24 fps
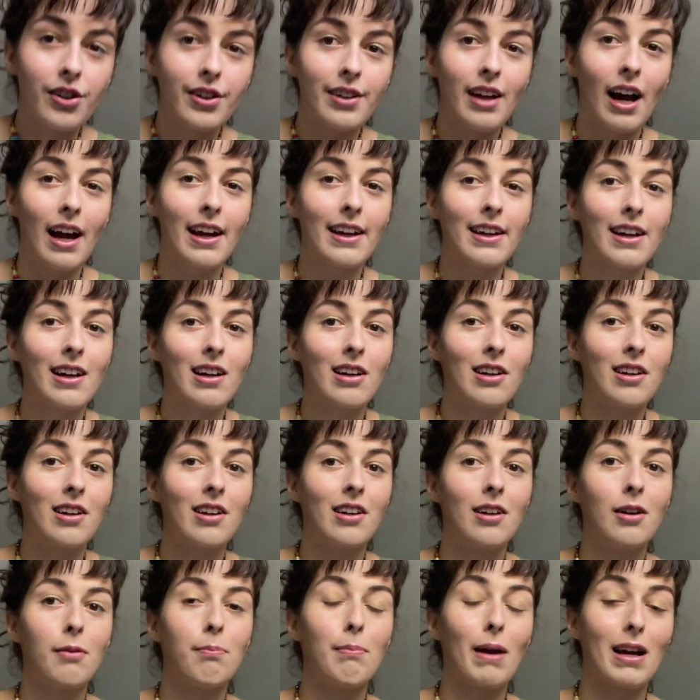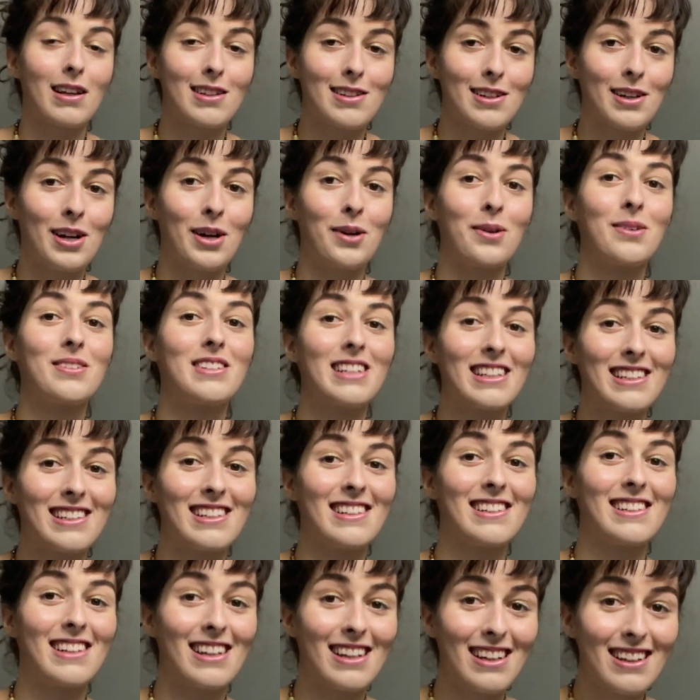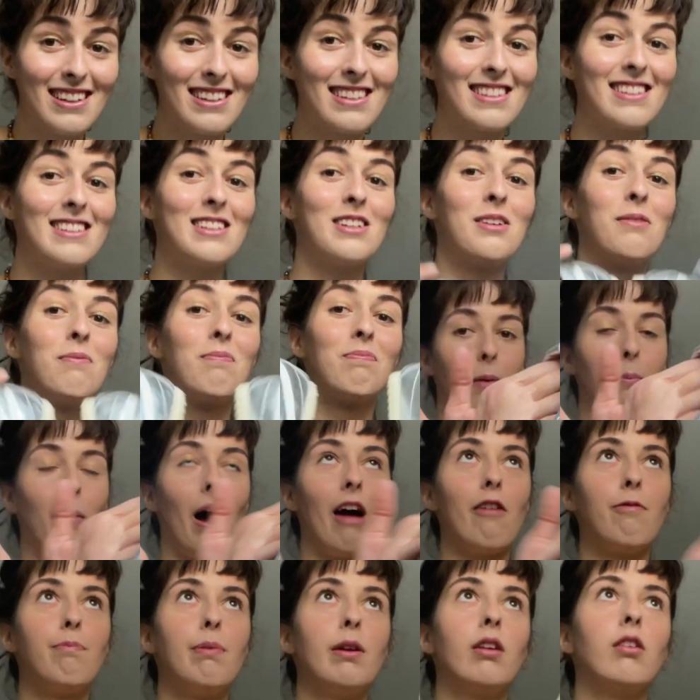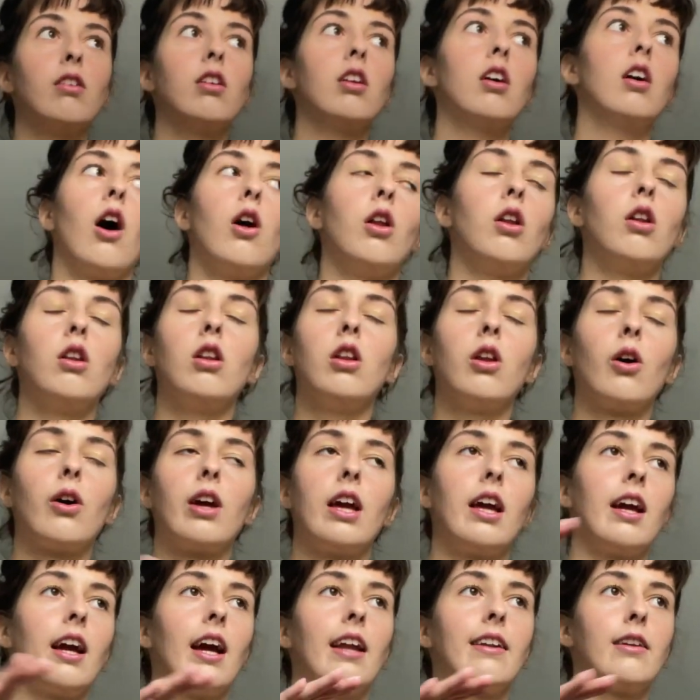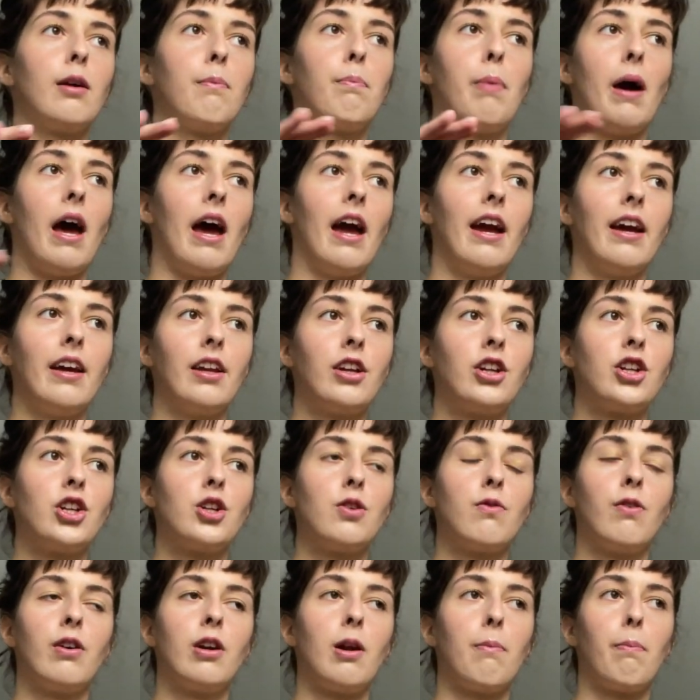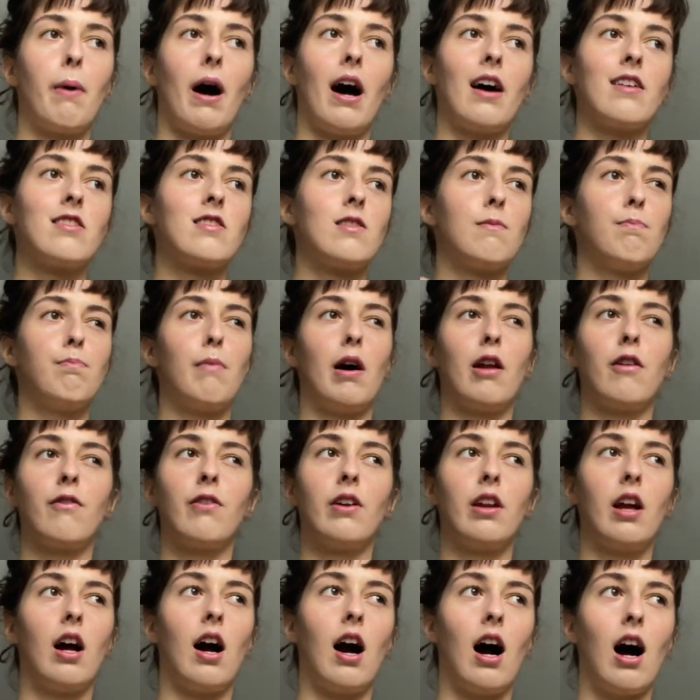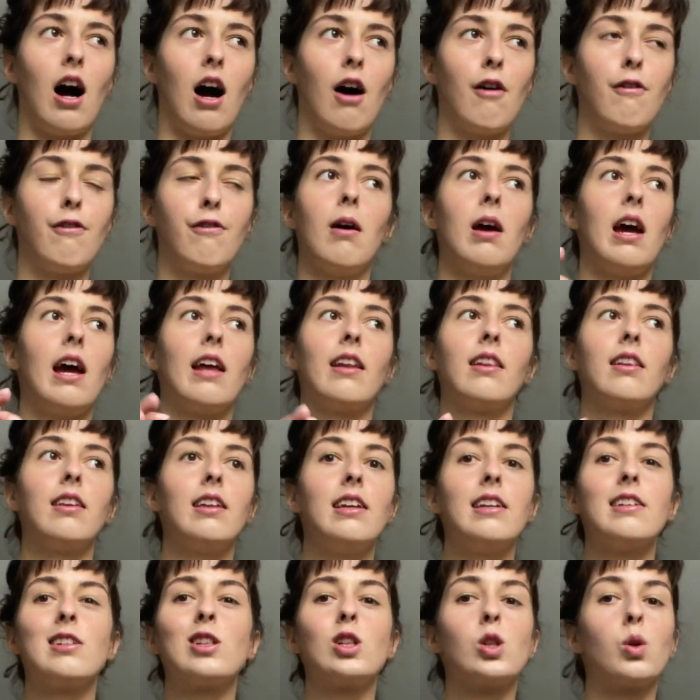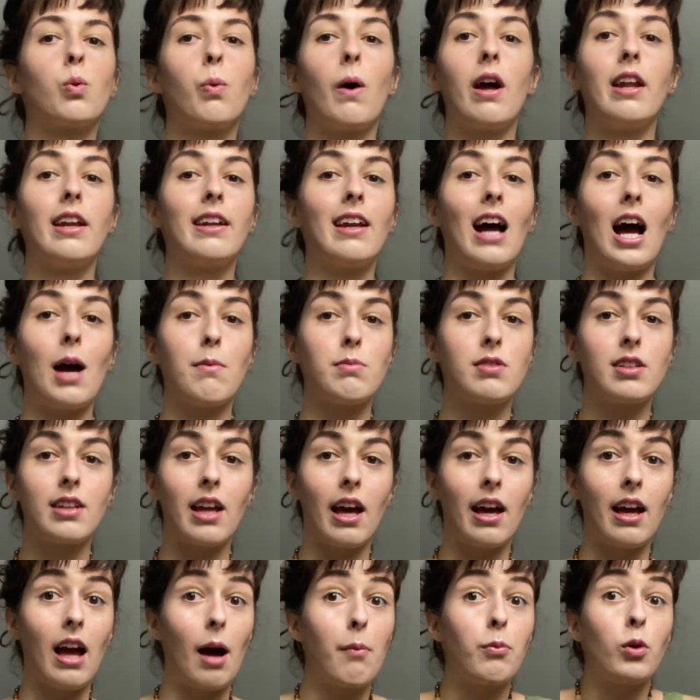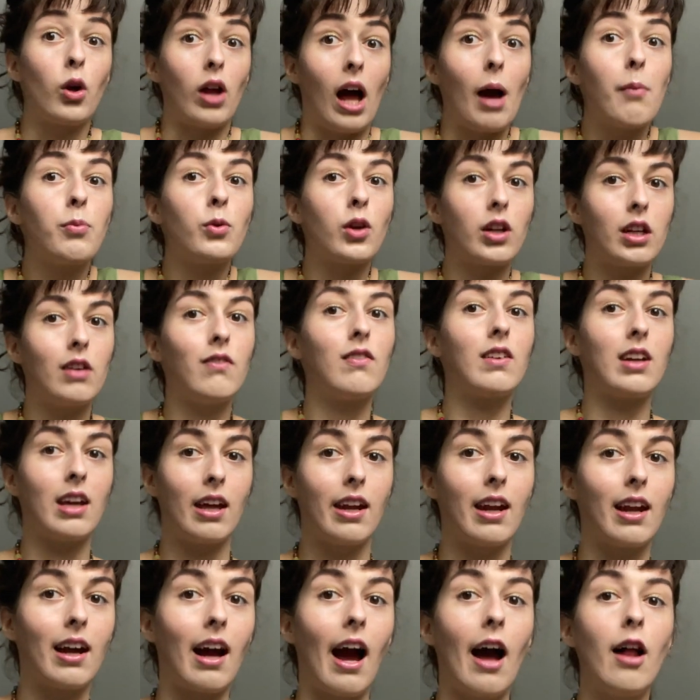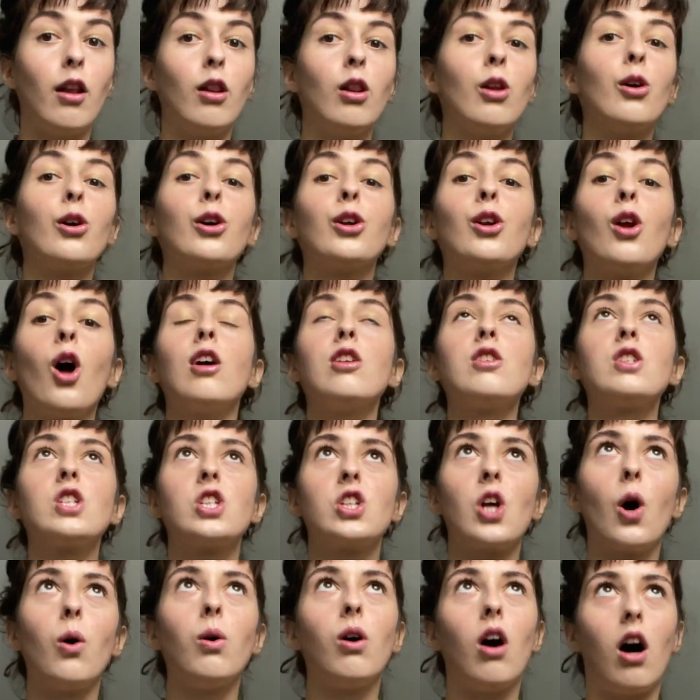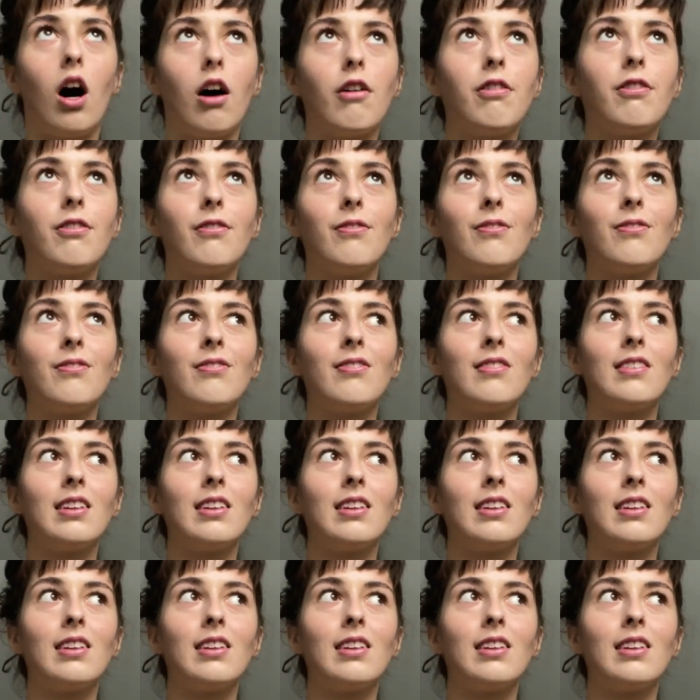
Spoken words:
Tiger Mexico 66. I've been looking at the page for the past month and a half, at least 20 times a day. I'm not even kidding. I looked so often,